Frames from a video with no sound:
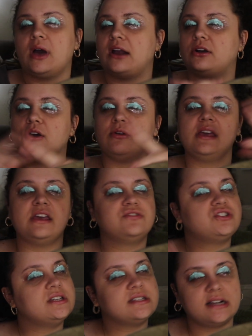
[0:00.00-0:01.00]
I don't know if
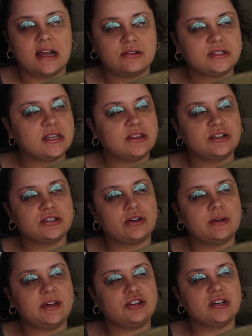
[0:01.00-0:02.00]
she's announcing there's
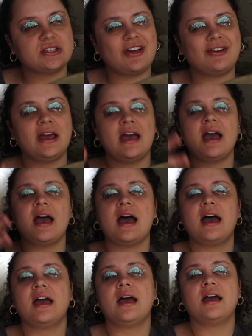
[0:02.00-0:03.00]
going to be a dress code.
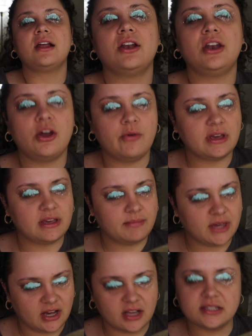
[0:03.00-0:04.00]
Knowing
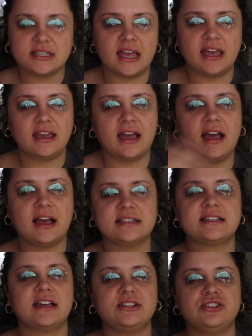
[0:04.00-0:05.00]
Beyonce, as
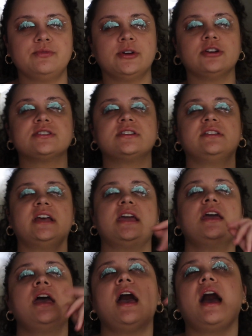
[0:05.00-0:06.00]
I do personally,
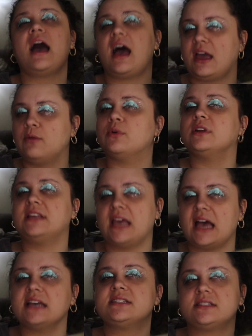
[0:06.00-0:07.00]
I would
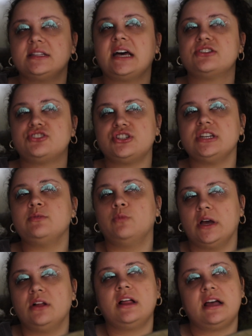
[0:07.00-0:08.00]
guess that she
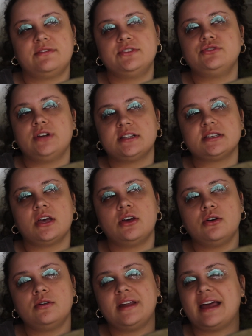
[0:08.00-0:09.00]
will have a dress
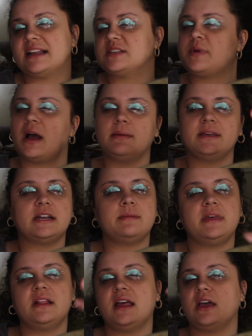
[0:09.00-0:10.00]
code, and it's probably going to
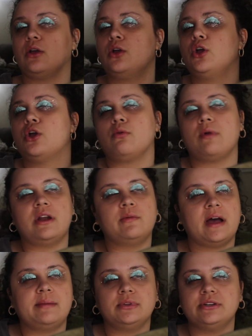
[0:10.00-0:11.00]
be like red,
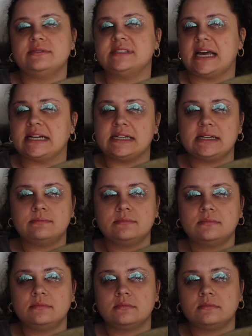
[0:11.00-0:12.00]
white, blue denim.